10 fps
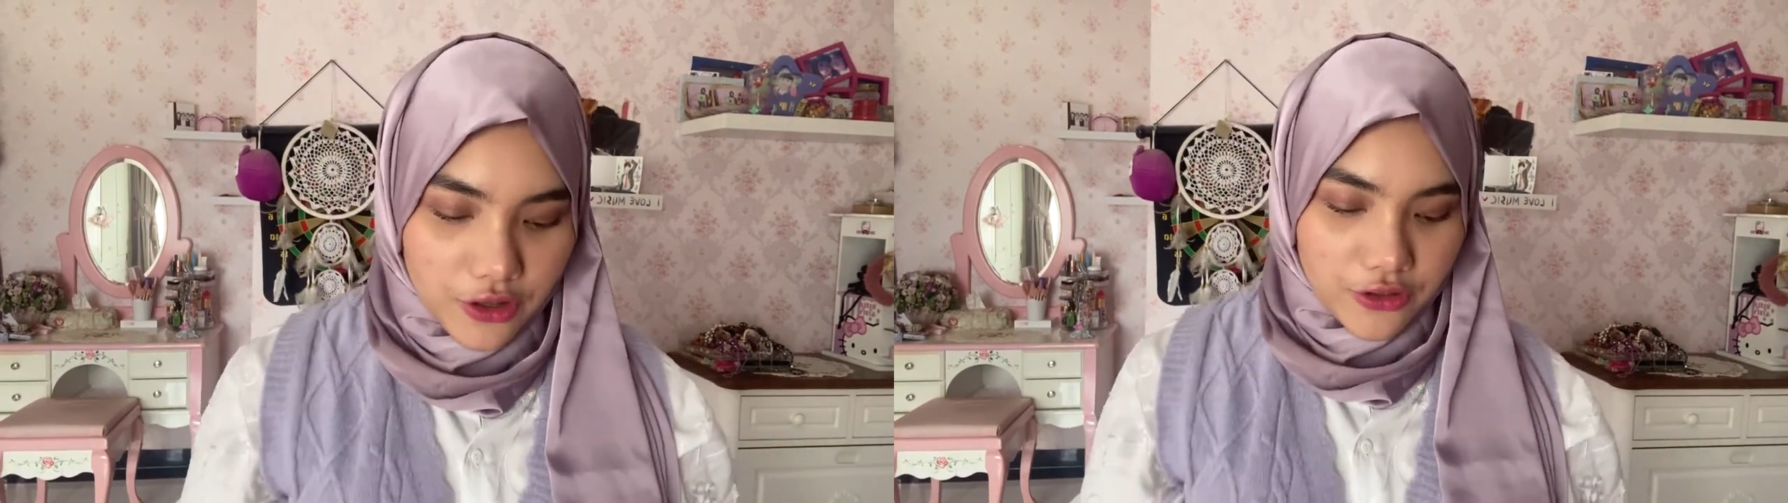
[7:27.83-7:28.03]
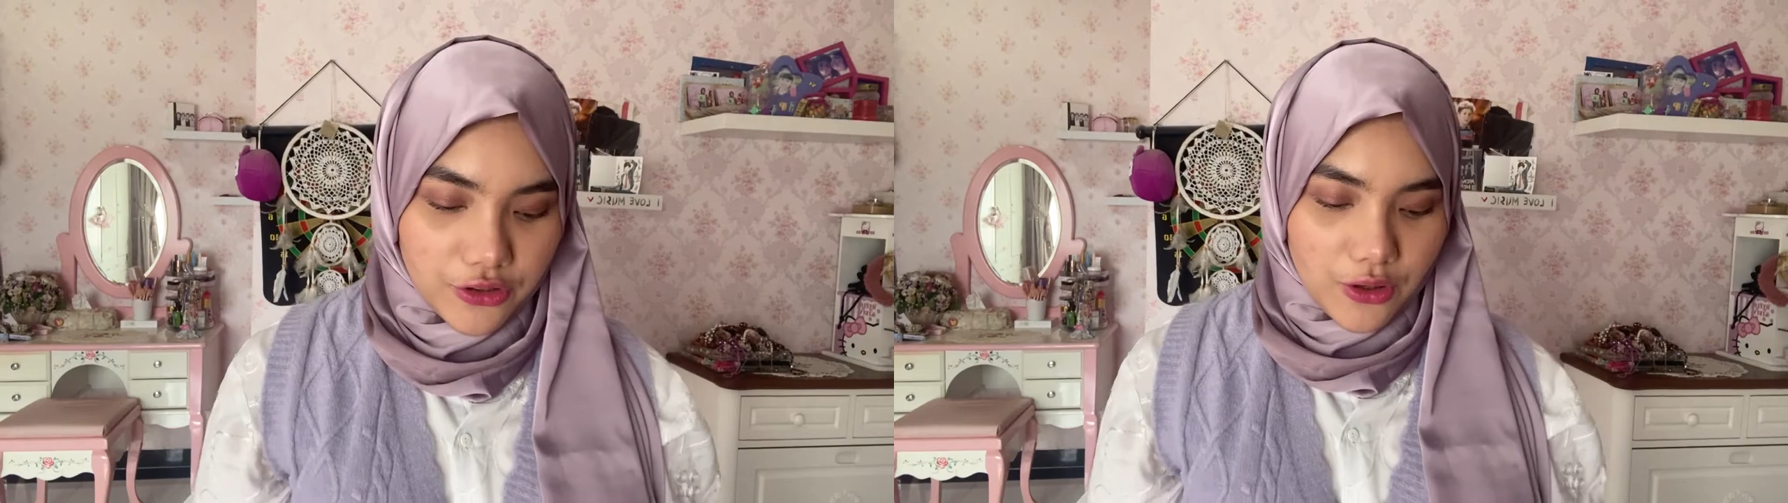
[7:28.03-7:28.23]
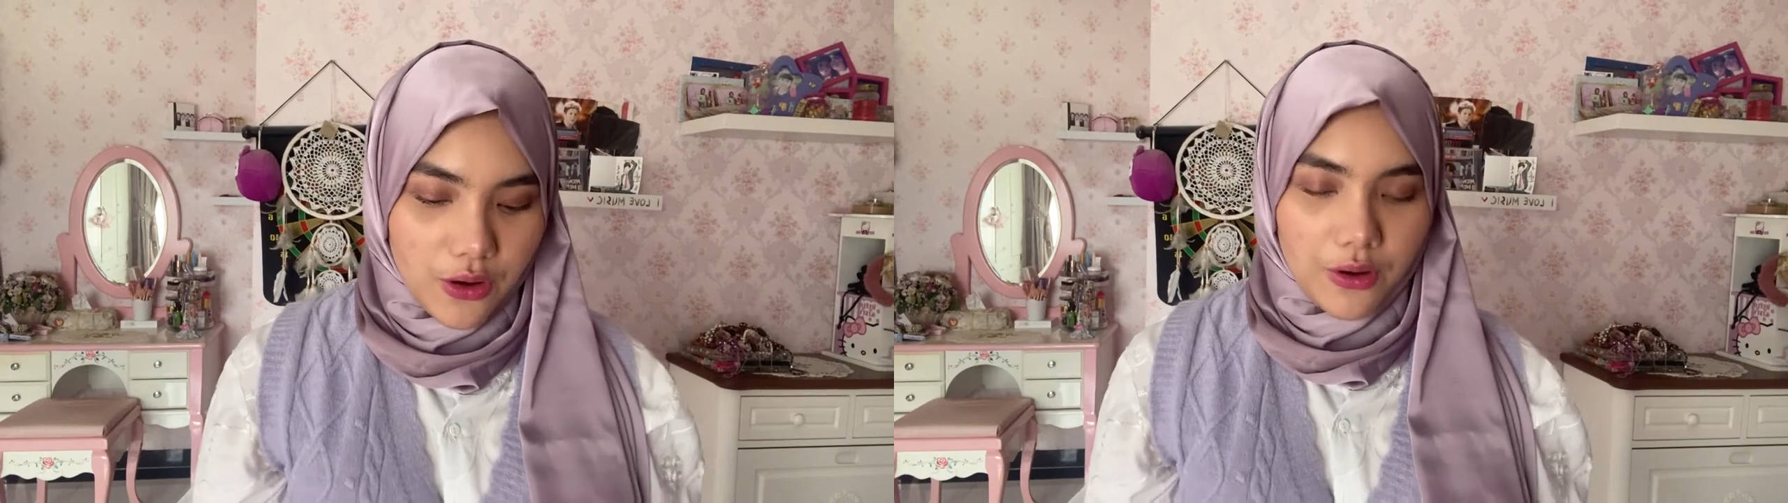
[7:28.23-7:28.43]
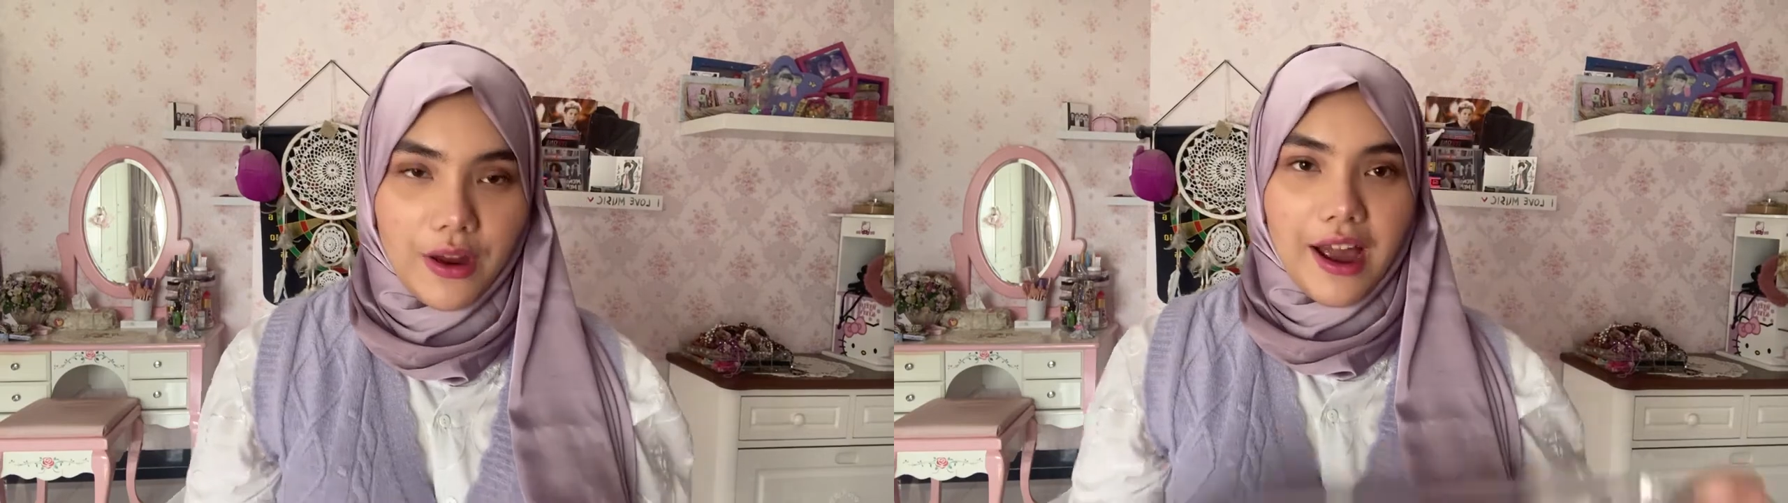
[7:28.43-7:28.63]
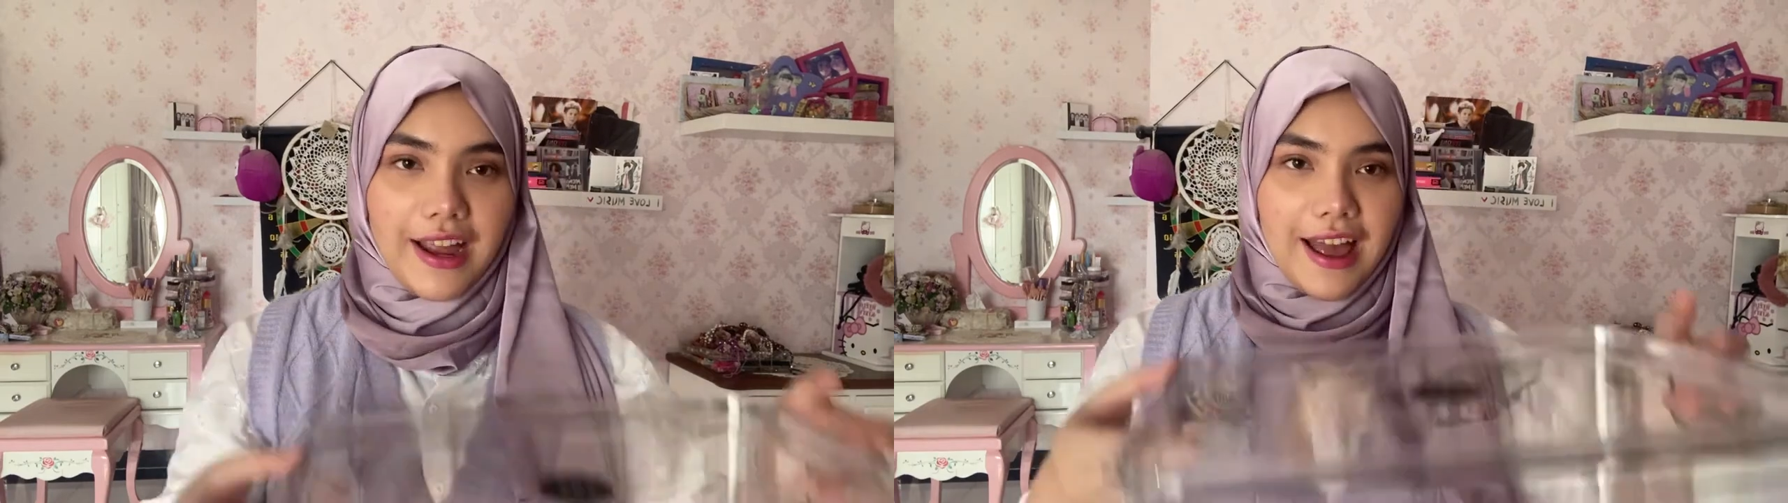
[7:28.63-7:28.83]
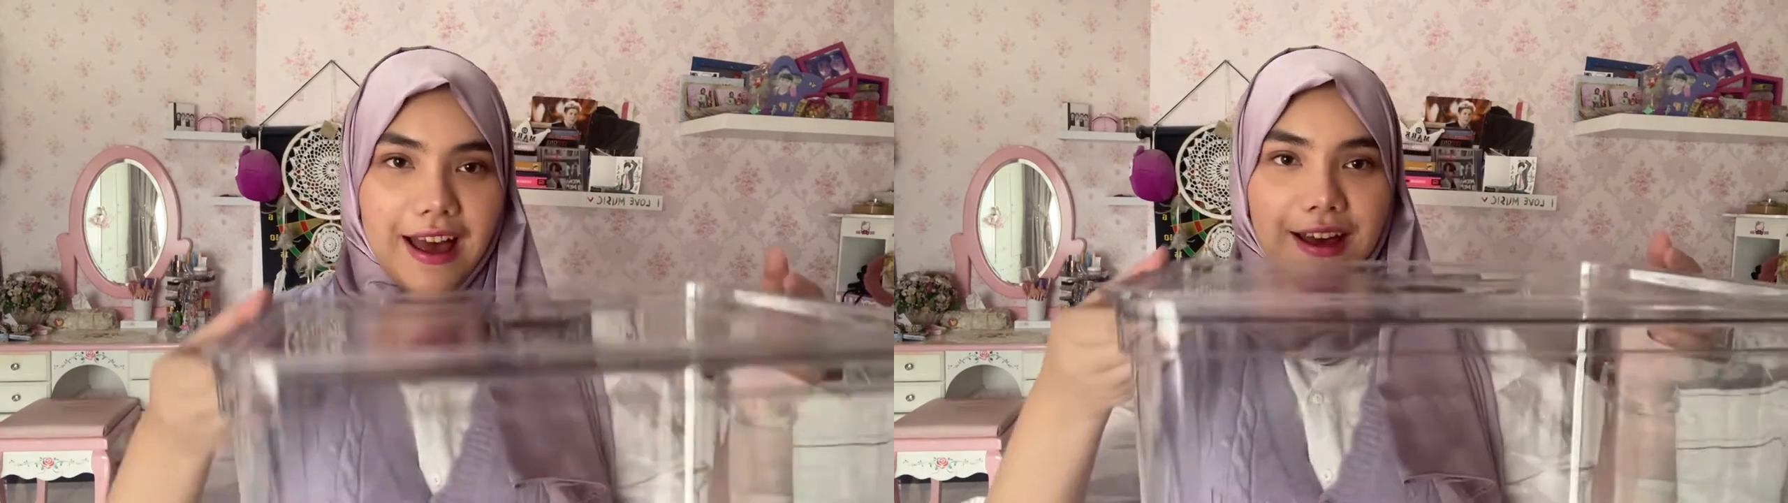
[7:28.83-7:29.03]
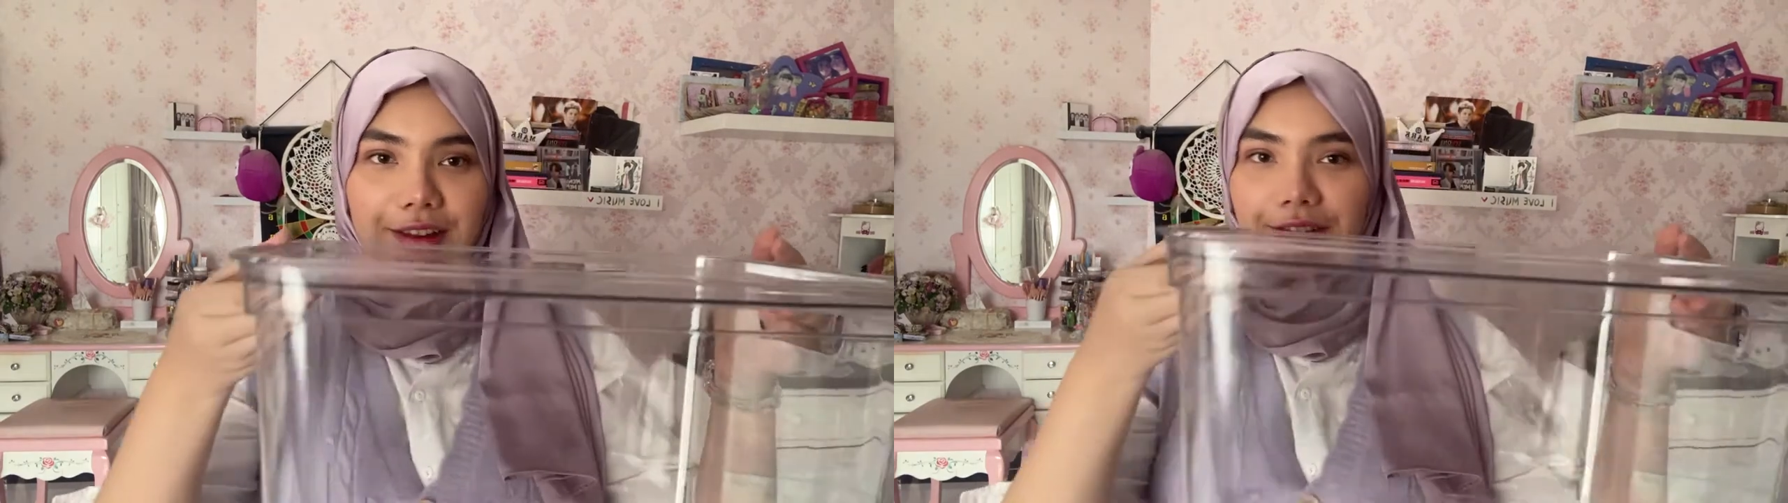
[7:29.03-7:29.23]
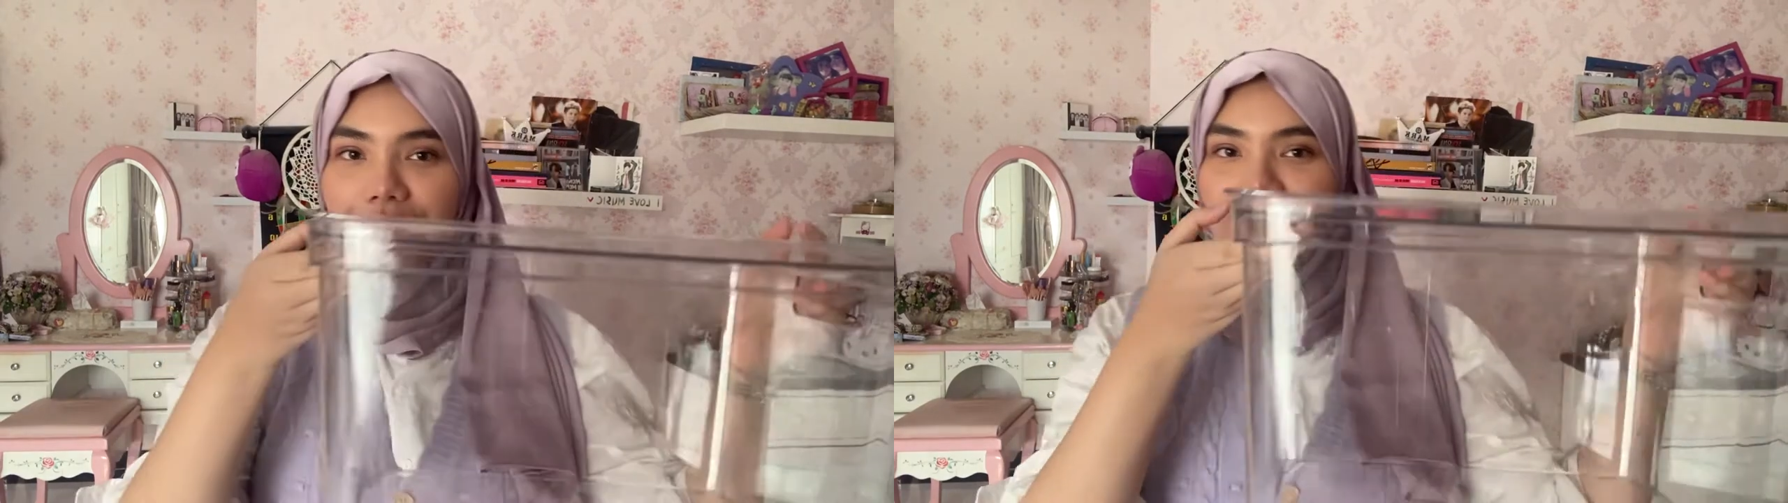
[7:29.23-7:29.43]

So I have